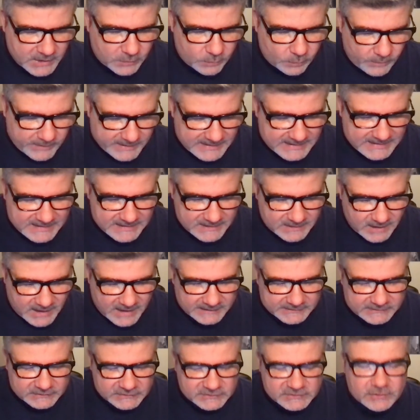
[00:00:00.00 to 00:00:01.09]
We need
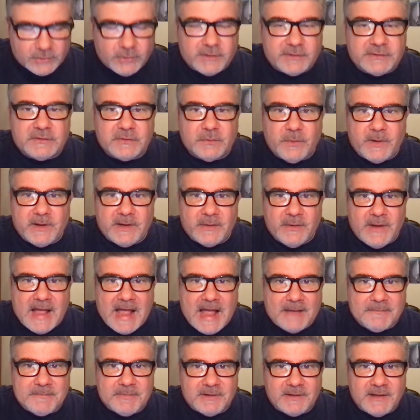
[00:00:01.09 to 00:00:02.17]
God to show us the way to a
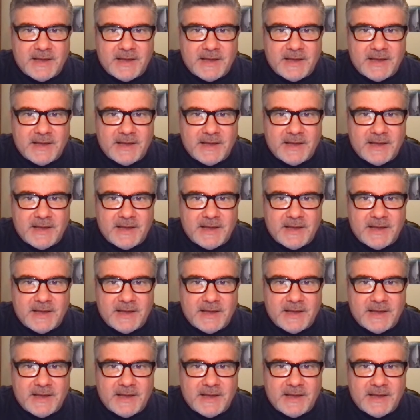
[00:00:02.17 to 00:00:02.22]
happy